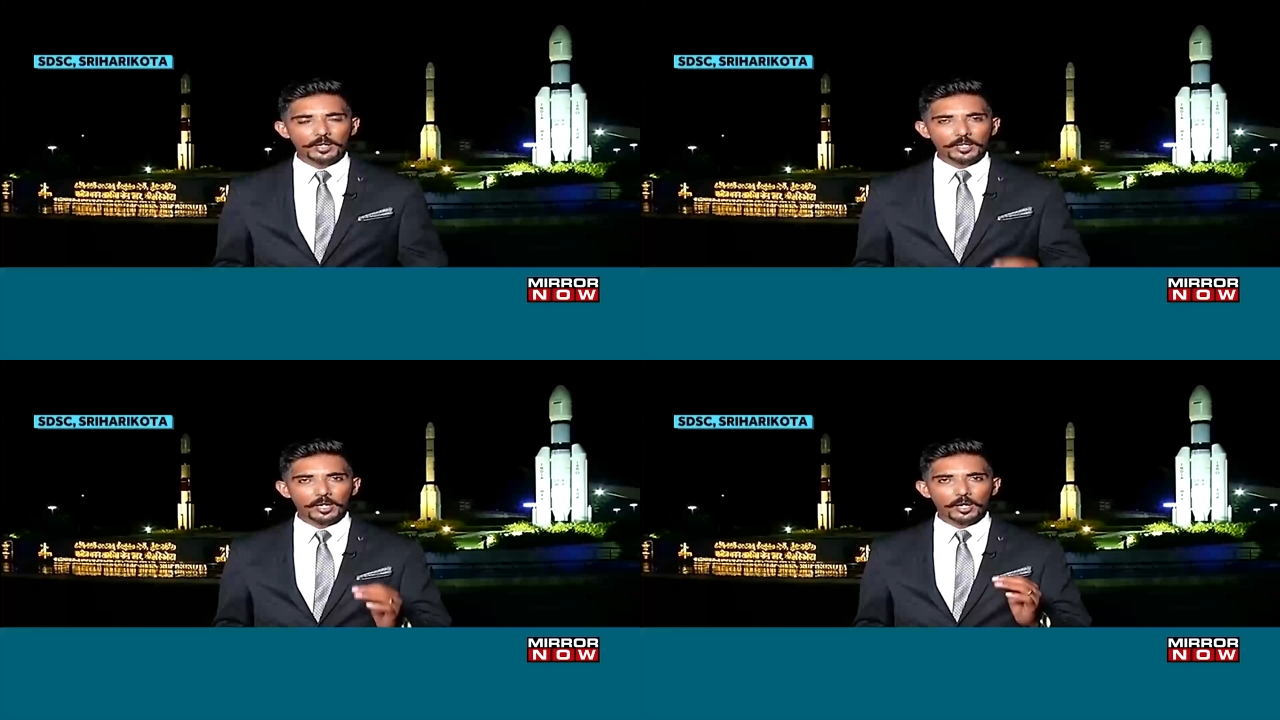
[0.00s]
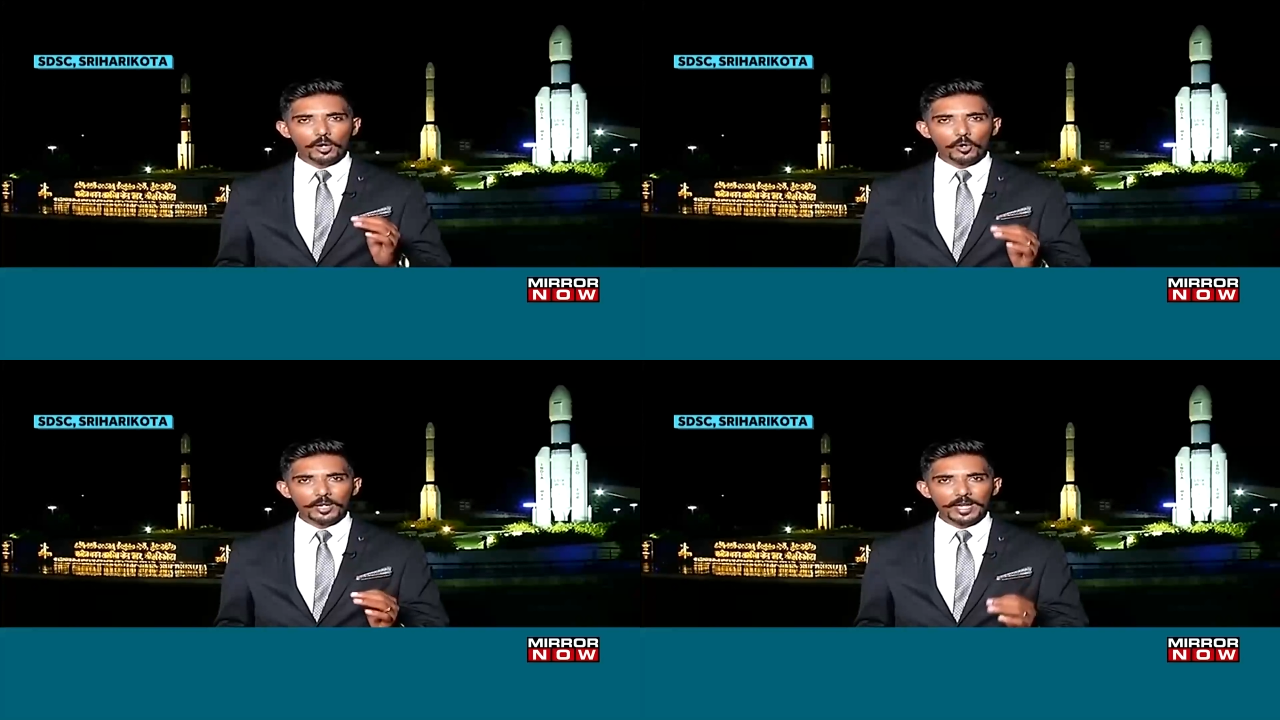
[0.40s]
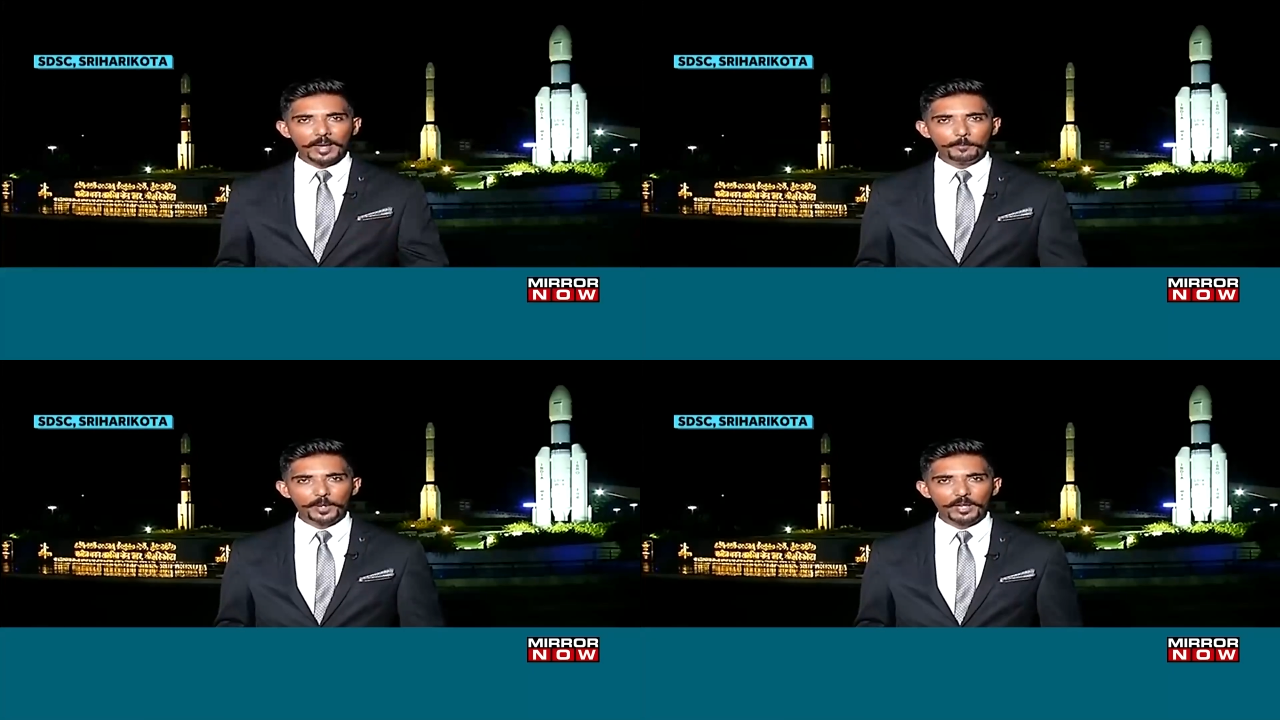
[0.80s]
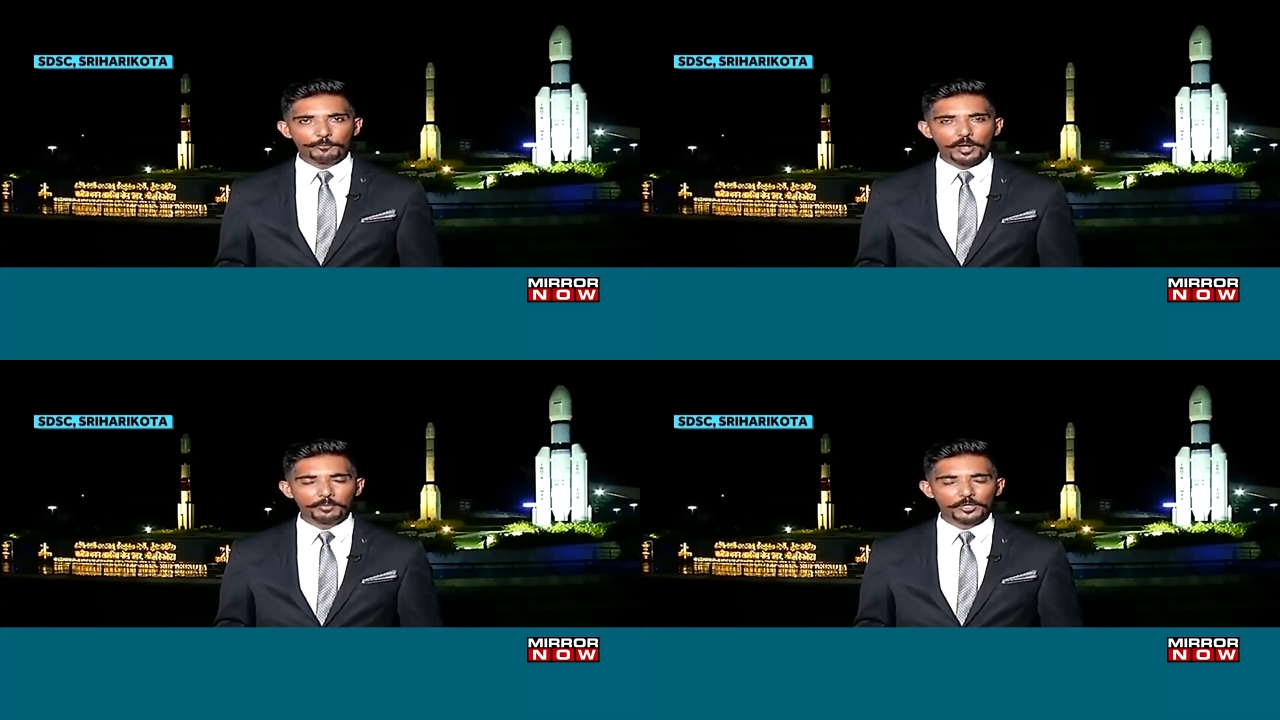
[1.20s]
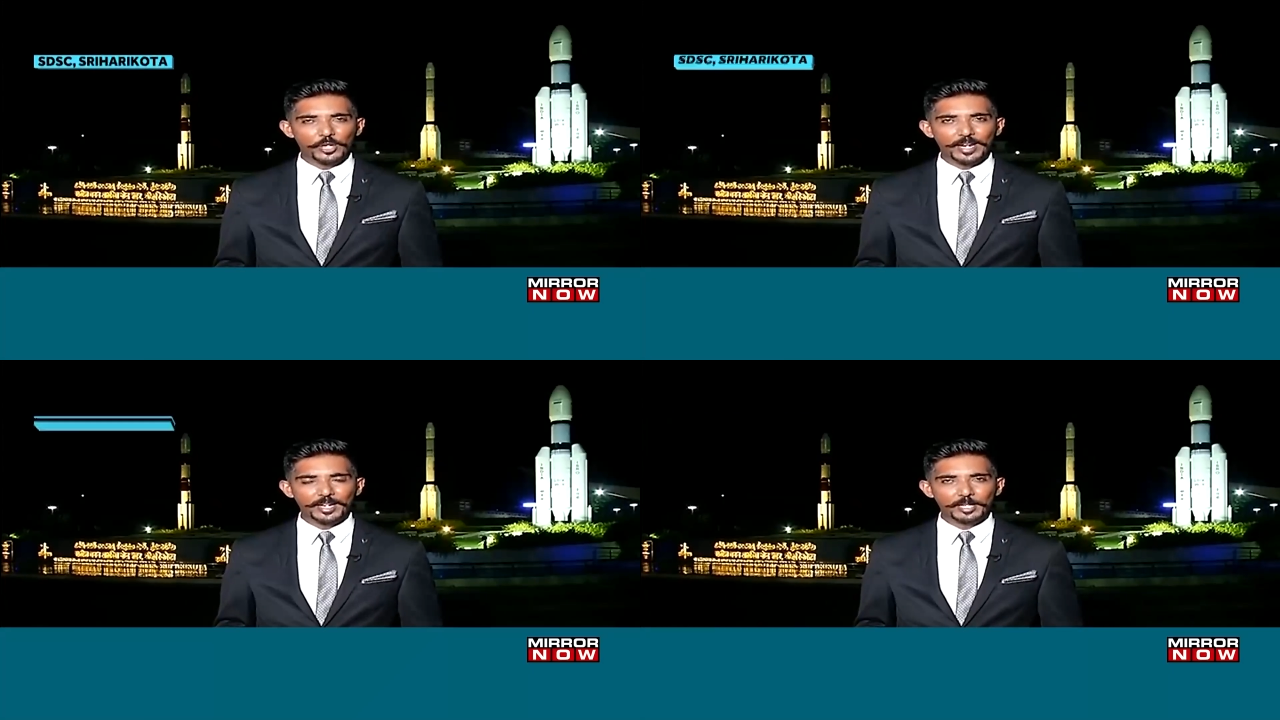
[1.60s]
the only MP from the
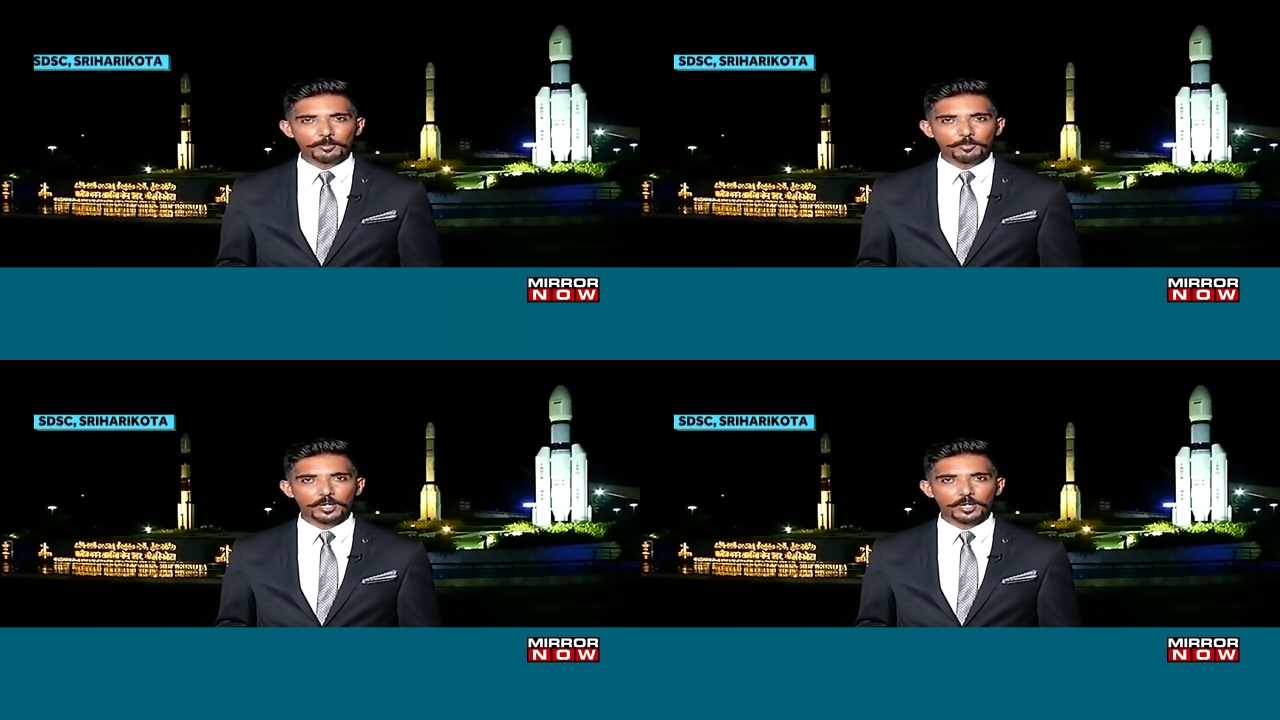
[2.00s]
JDS from